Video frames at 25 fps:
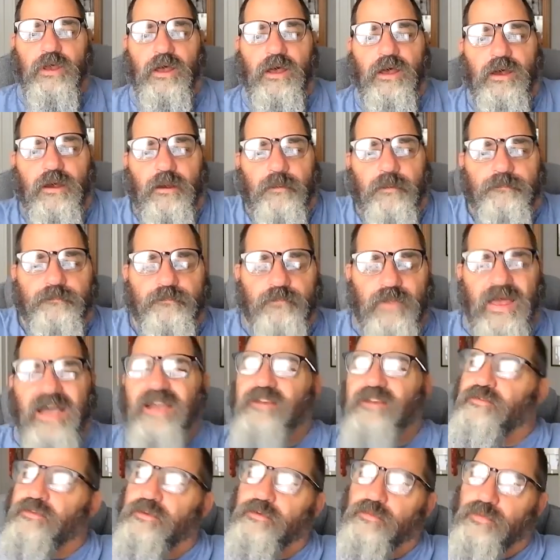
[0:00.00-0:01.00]
Um,
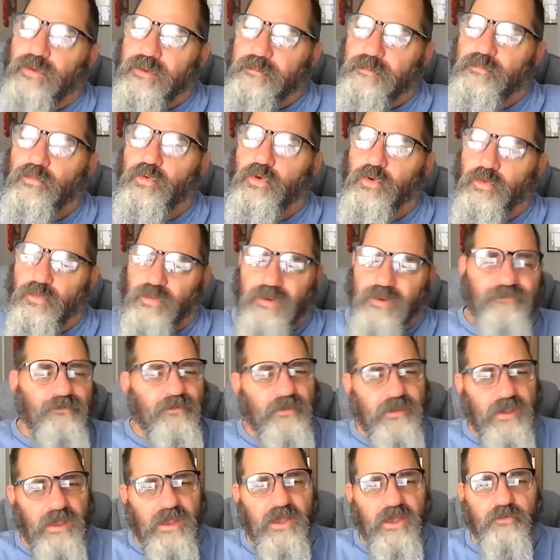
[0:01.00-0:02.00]
actually, more
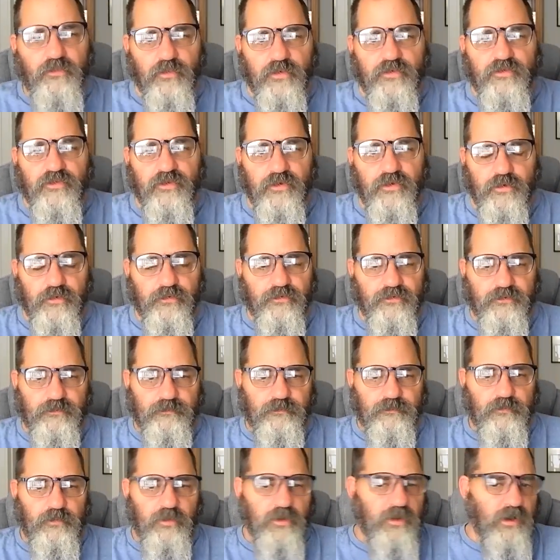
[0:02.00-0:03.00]
roughly 100 years,
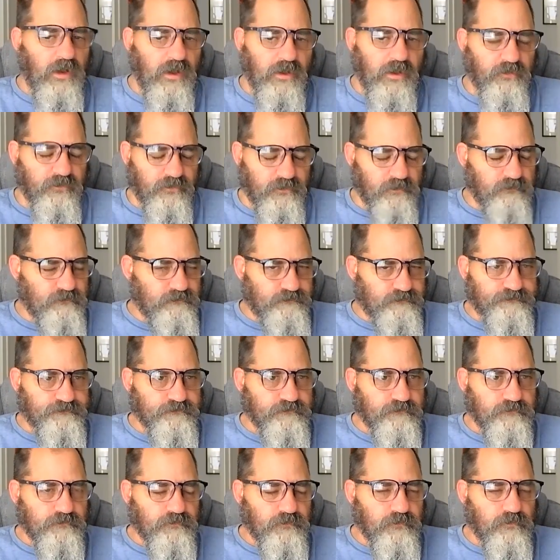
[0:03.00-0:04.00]
because
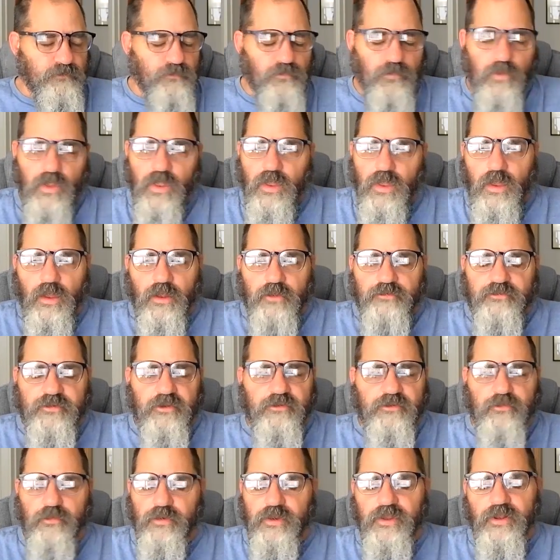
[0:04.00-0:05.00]

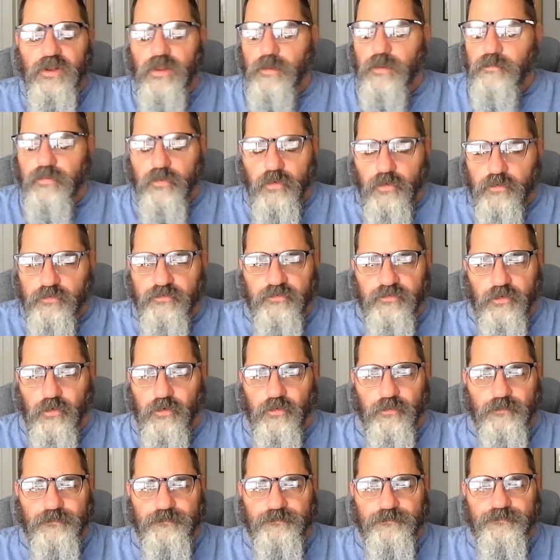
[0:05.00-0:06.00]
Cesare
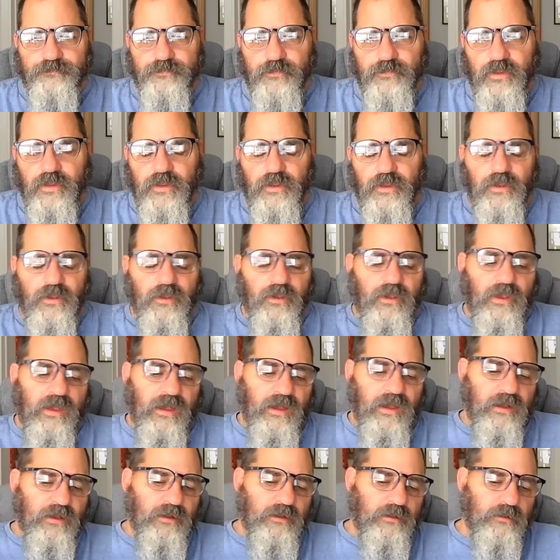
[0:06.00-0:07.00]
Lombroso,
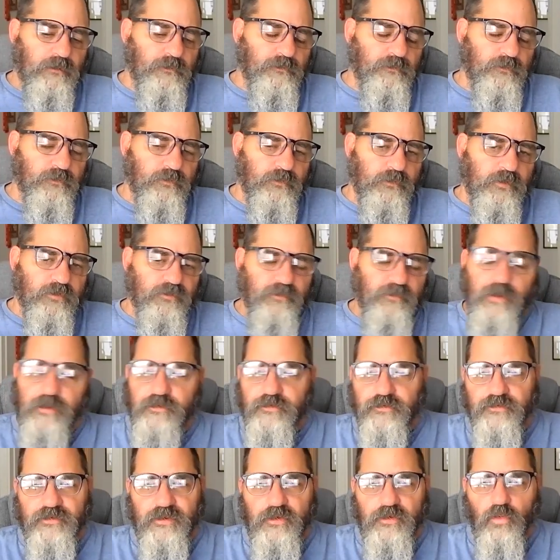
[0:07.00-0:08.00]
um, as
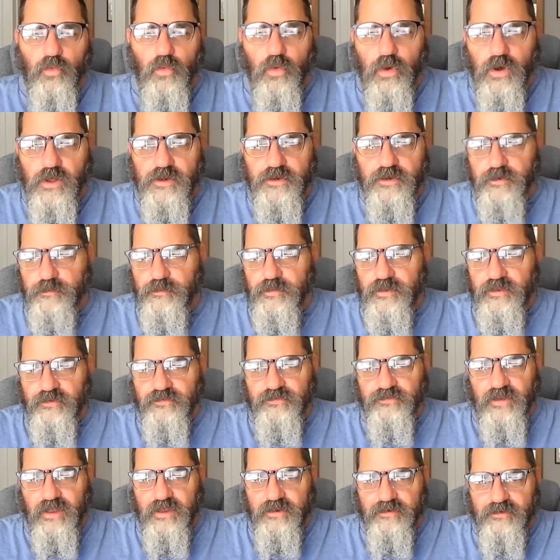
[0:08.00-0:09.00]
much as he wanted to be a
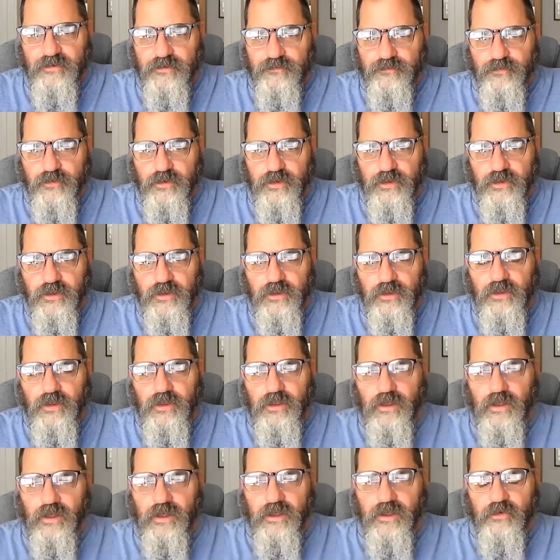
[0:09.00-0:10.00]
scientific
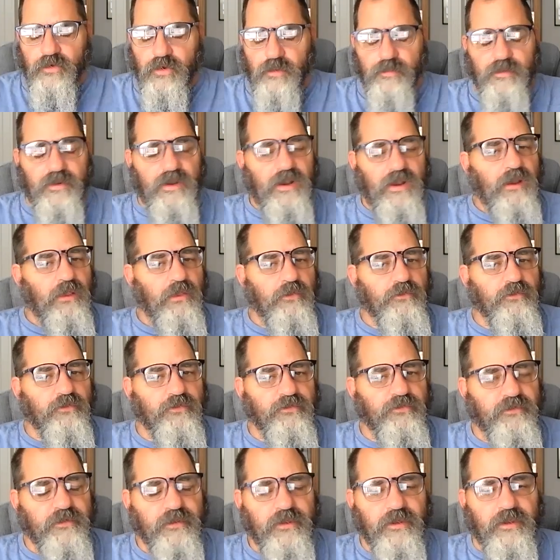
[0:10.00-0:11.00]
uh,
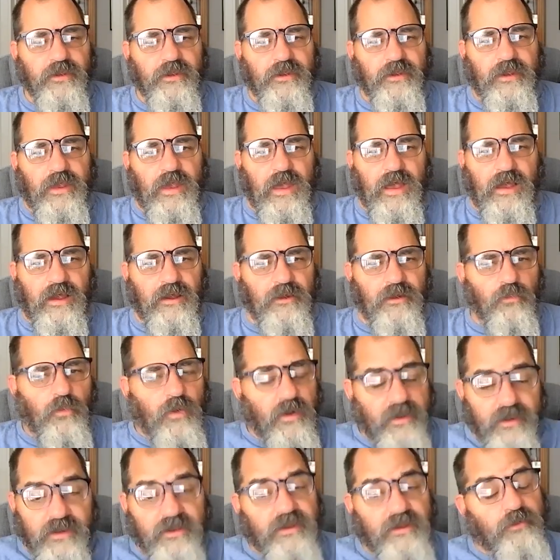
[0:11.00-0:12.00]
criminologist, uh,
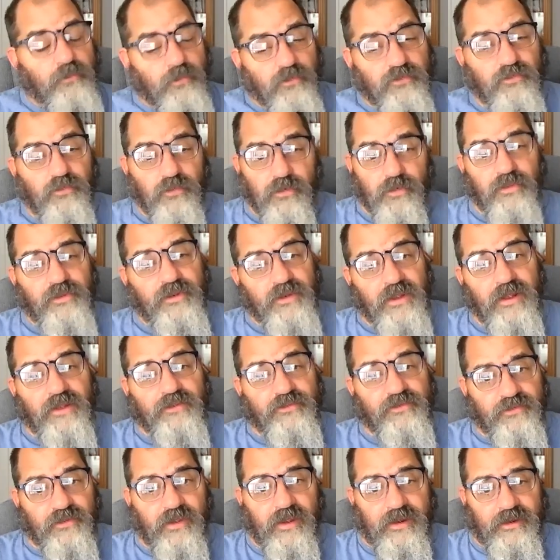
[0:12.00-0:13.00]
what he did was really not
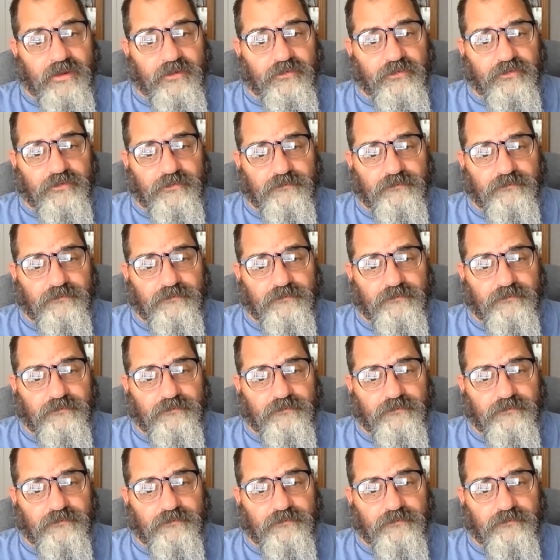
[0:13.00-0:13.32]
science.